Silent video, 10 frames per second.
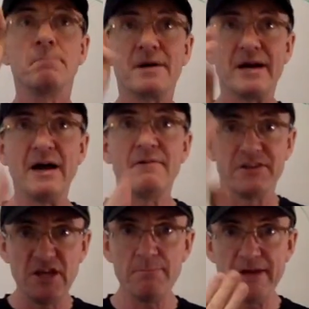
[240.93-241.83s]

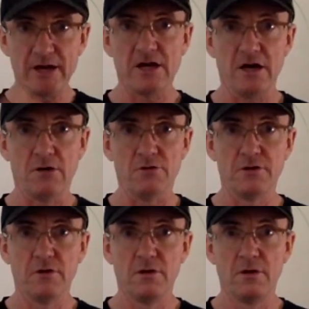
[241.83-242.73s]
private eBay account.
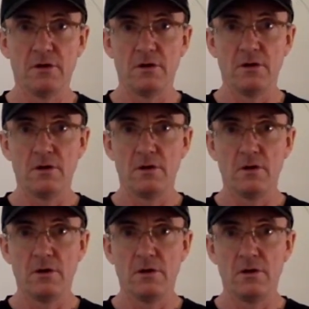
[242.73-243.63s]

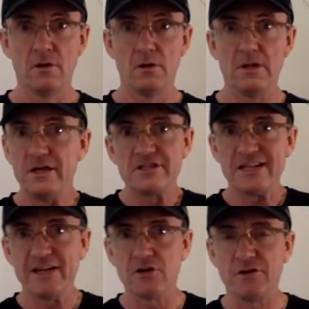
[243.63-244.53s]
Well,
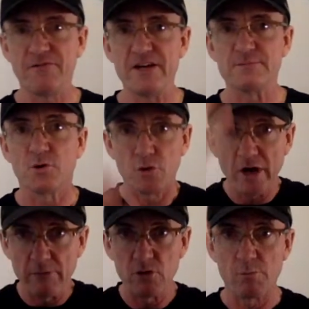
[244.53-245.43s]
it's like on a Facebook.
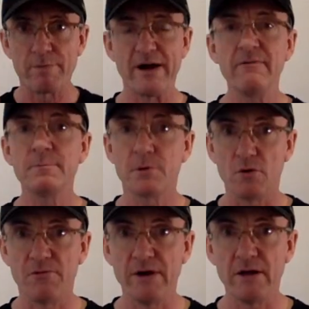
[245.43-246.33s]
You have your private
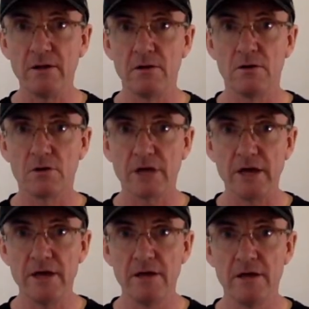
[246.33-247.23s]
profile,
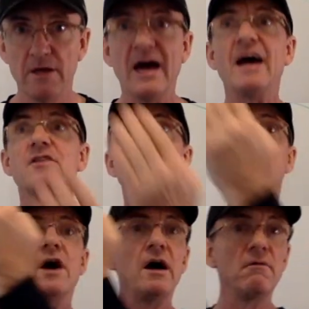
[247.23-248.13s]
okay? And
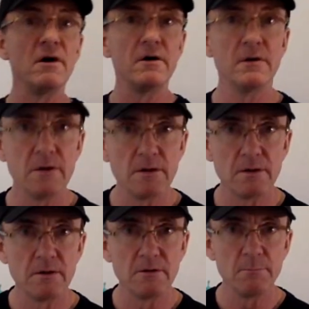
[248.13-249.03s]
you have
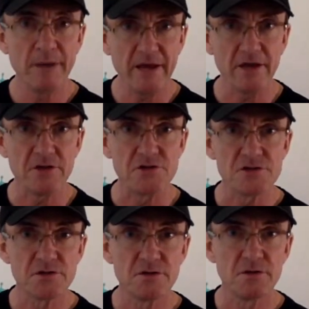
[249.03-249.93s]

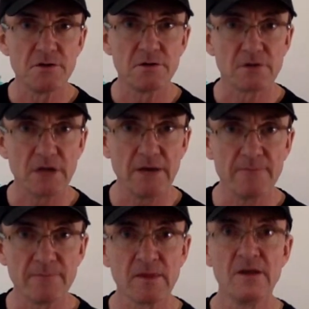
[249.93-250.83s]
page,
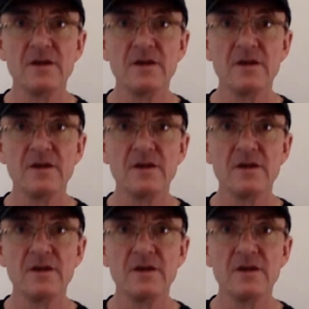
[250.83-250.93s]
okay?